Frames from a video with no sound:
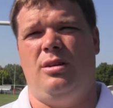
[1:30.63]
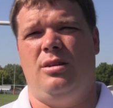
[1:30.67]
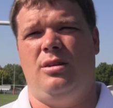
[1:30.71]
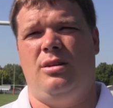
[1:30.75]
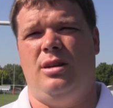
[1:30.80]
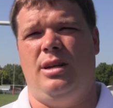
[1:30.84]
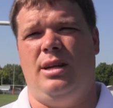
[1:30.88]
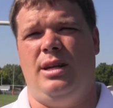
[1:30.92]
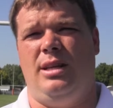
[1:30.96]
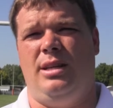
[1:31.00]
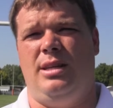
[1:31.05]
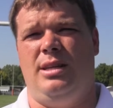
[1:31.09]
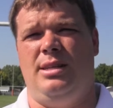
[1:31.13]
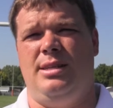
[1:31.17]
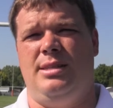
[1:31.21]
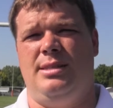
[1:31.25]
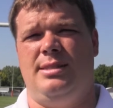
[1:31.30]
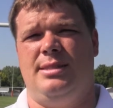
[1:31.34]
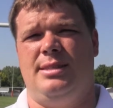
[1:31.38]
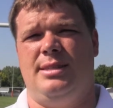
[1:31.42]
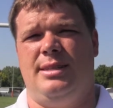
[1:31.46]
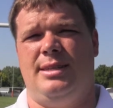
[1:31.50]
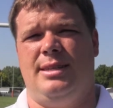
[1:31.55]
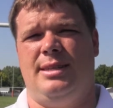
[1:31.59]
and
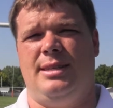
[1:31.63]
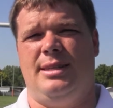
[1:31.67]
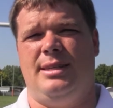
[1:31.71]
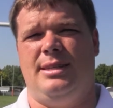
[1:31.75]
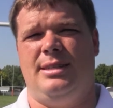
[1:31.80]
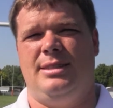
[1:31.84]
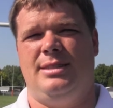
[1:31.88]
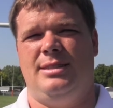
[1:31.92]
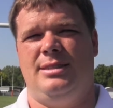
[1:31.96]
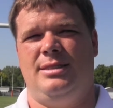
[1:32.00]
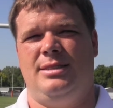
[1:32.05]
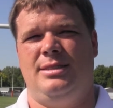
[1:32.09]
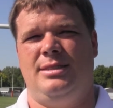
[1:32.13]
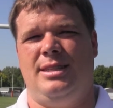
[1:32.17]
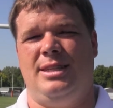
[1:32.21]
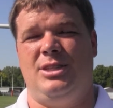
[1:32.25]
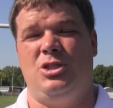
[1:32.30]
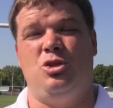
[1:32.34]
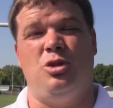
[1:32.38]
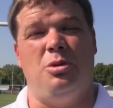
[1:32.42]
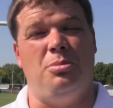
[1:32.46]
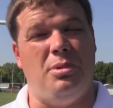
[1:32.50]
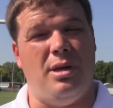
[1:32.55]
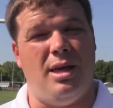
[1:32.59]
he's
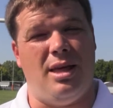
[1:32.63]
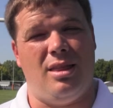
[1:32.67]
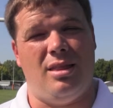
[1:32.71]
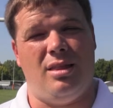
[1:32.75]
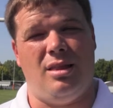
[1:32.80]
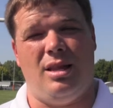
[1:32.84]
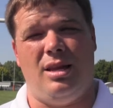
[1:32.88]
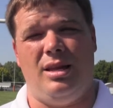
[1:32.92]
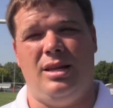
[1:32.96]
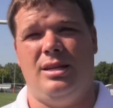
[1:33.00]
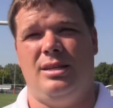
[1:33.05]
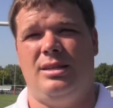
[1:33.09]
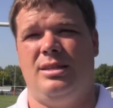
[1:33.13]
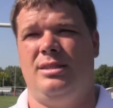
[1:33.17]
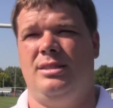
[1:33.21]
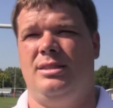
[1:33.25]
extremely athletic,